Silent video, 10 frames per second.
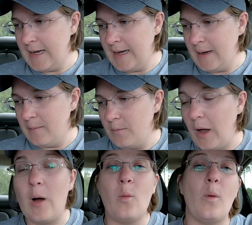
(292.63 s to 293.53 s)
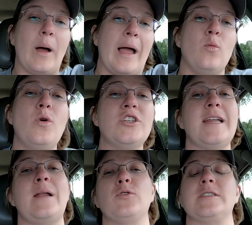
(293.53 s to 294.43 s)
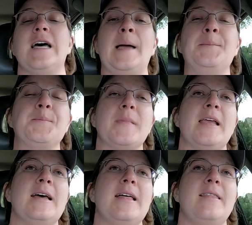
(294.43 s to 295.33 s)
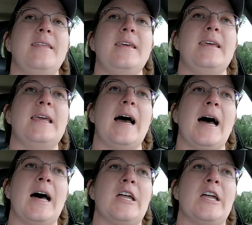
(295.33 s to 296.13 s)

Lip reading: Oh, I wish I had more time. The